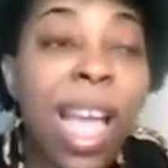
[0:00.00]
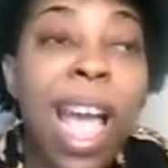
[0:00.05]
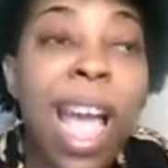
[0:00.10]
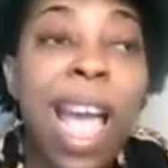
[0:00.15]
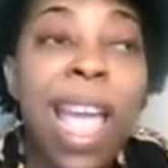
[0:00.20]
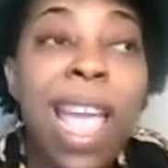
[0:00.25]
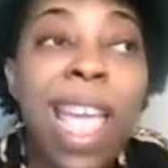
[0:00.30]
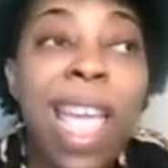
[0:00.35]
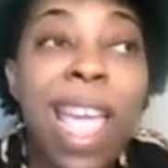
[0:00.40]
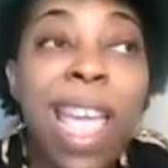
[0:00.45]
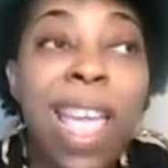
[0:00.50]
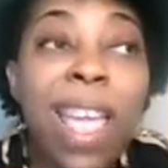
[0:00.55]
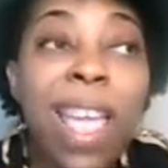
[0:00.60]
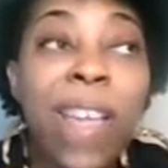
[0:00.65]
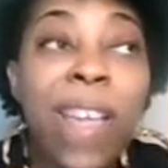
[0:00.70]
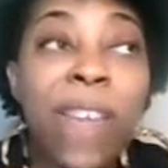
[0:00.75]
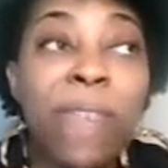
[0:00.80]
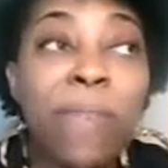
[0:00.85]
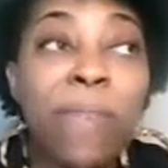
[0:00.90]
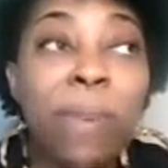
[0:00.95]
I
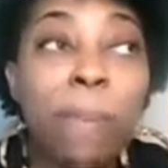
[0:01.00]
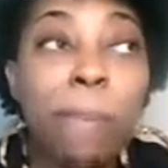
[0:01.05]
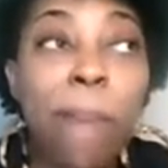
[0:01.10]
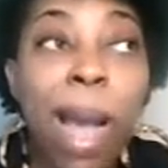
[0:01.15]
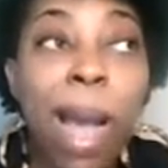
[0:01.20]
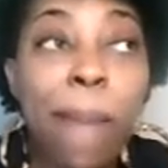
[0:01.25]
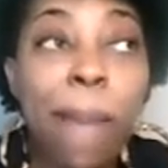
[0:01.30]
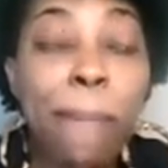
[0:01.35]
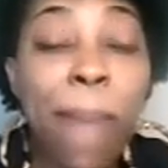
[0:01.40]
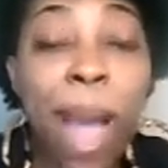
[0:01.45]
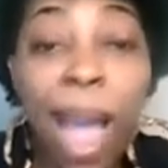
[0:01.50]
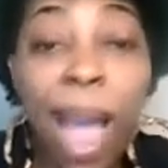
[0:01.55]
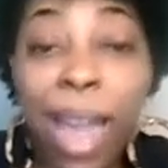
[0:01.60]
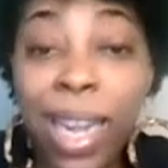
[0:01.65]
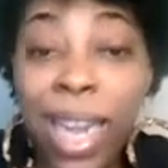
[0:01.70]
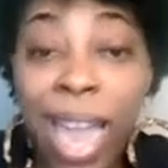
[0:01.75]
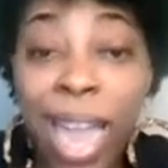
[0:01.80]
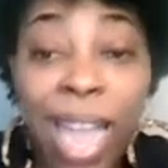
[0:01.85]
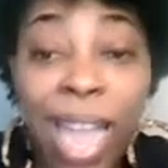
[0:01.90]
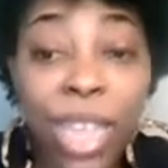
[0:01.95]
have my
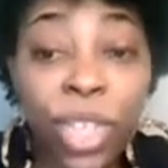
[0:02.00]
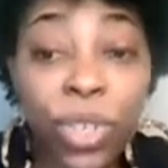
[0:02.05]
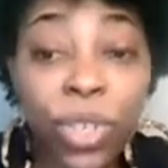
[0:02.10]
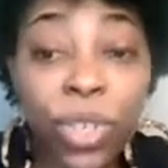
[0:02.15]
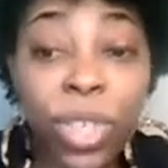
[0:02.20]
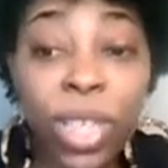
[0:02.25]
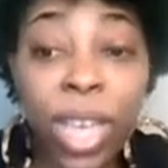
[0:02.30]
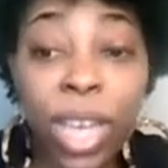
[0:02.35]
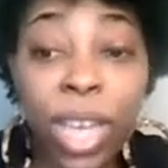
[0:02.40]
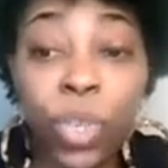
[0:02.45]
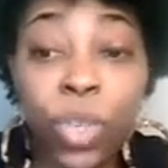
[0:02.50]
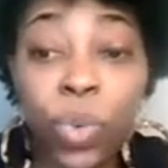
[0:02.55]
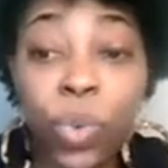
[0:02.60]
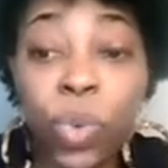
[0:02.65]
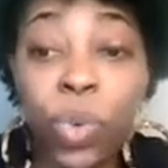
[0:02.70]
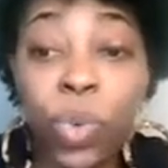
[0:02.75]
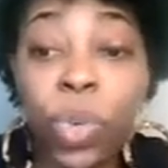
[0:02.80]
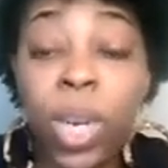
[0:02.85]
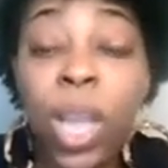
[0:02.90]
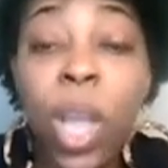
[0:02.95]
podcasts are
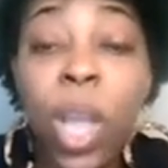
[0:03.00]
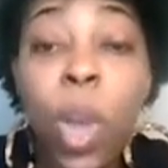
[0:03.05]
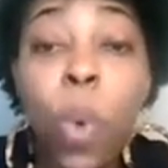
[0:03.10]
scheduled.